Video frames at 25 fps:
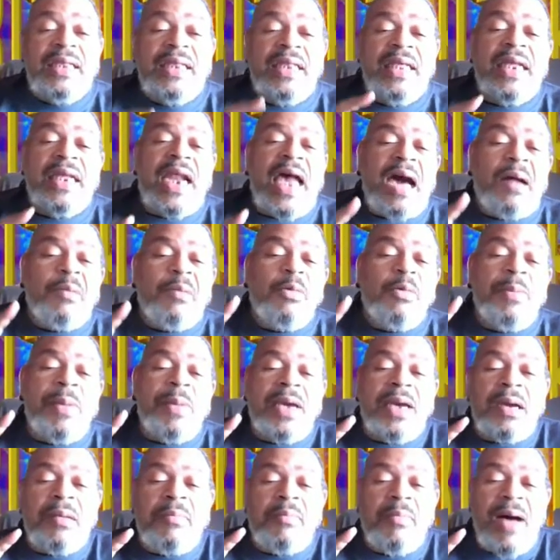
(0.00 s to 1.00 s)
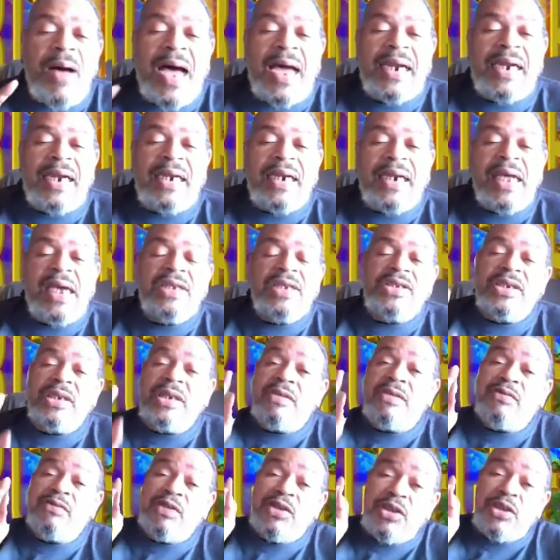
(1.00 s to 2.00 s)
Then I will make a mighty nation
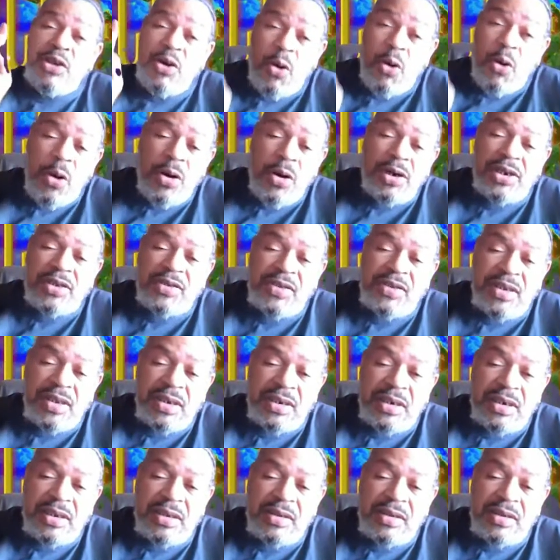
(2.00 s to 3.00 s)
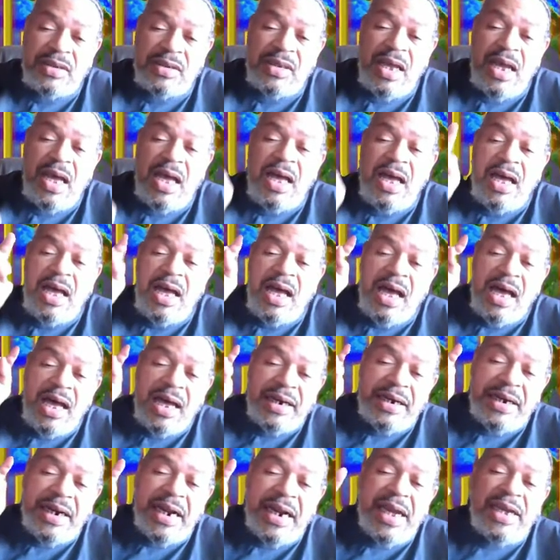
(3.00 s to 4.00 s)
of your descendants,
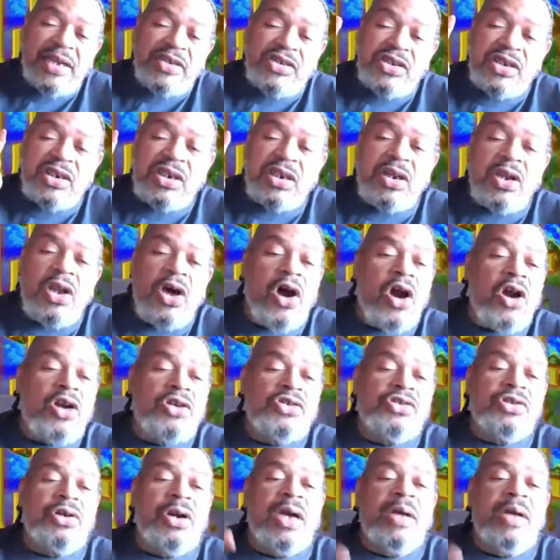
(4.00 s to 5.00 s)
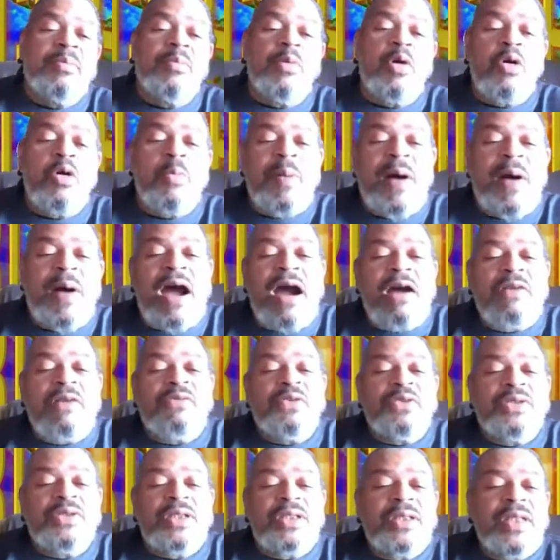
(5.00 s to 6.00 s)
a nation larger and more
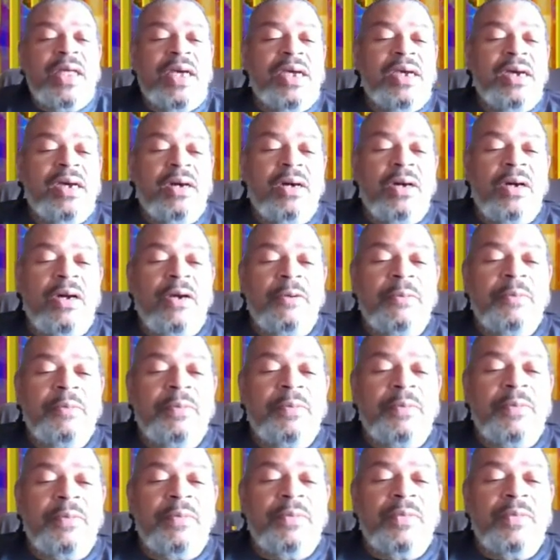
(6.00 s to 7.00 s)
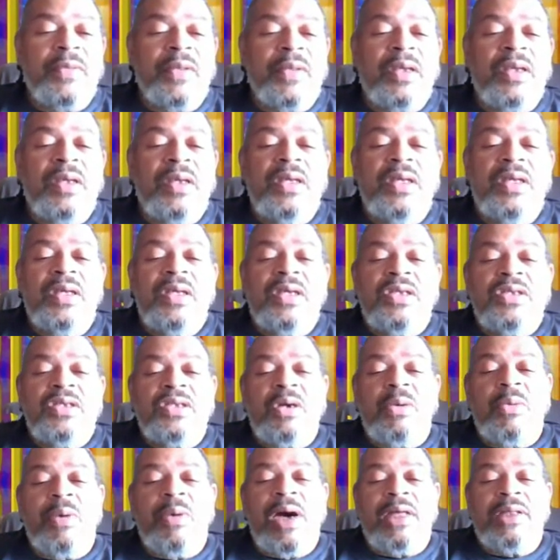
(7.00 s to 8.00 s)
powerful than they are.
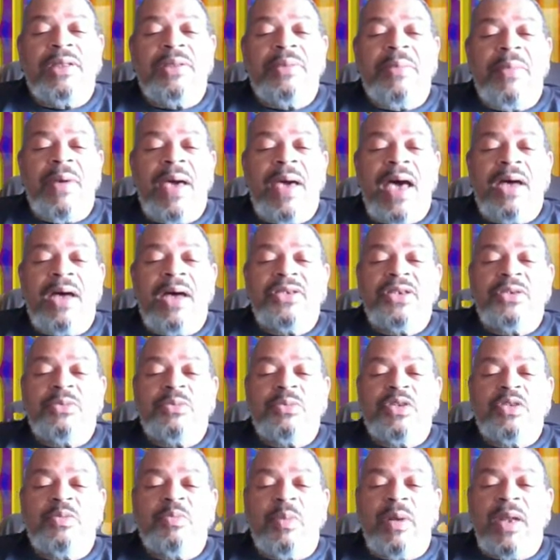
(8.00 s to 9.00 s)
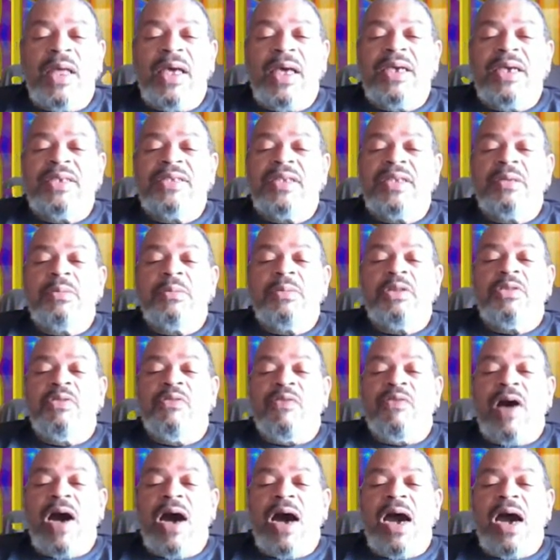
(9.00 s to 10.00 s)
So while the mountain was blazing with
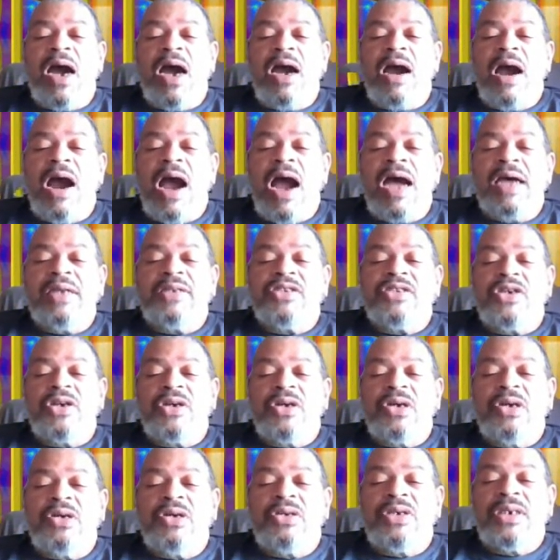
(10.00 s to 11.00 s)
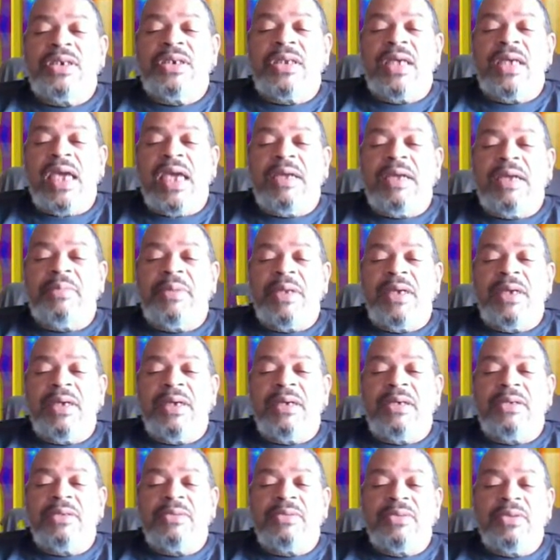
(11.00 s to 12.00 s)
fire, I turned and came
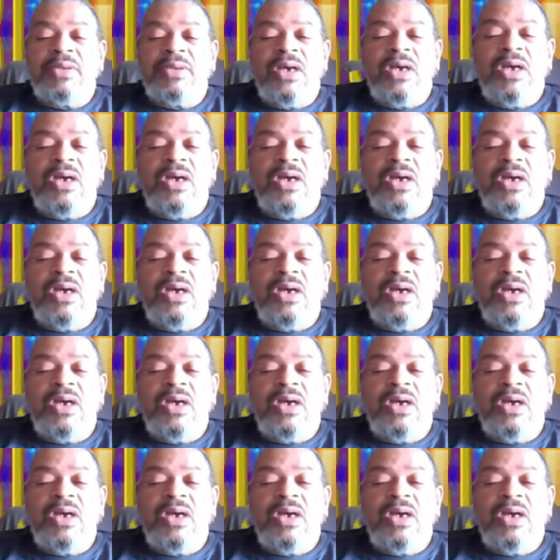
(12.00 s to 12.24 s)
down,